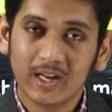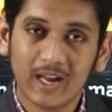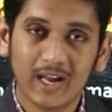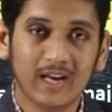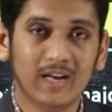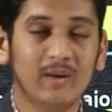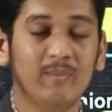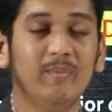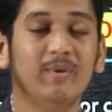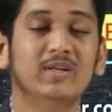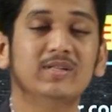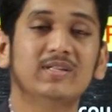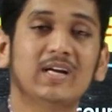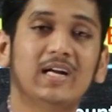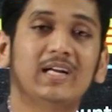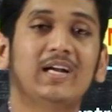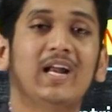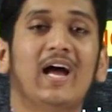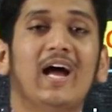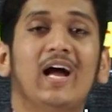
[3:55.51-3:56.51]
enemy's
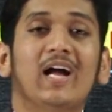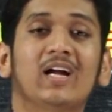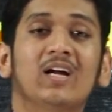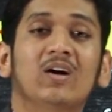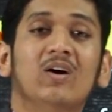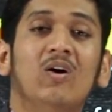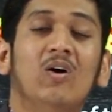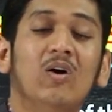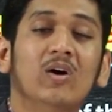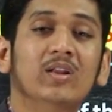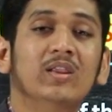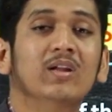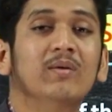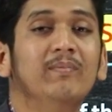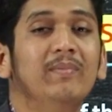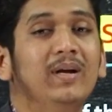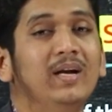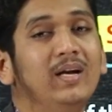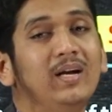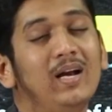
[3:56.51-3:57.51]
attack on the
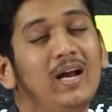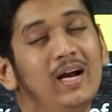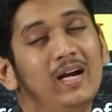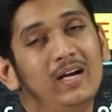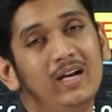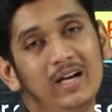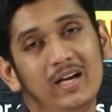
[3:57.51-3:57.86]
mainland